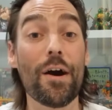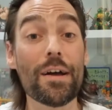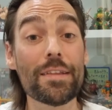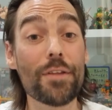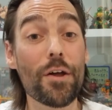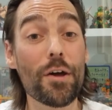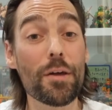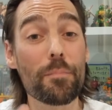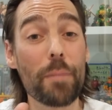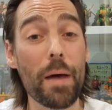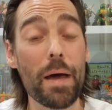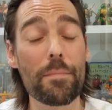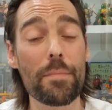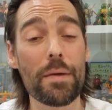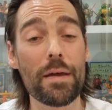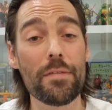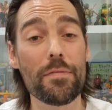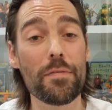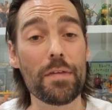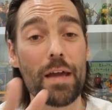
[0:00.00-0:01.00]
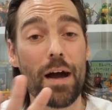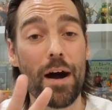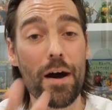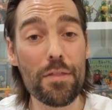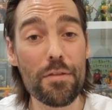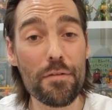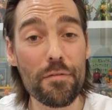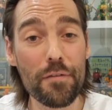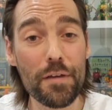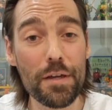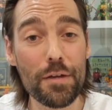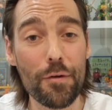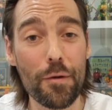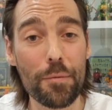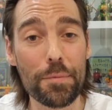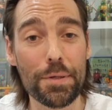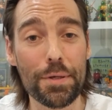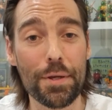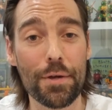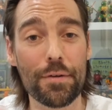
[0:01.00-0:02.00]
unlike Batman, the other figure
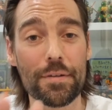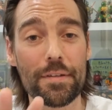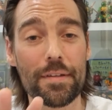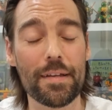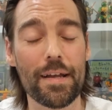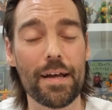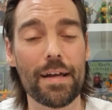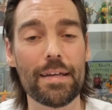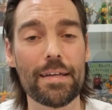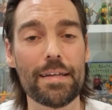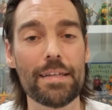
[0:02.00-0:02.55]
I'm sharing today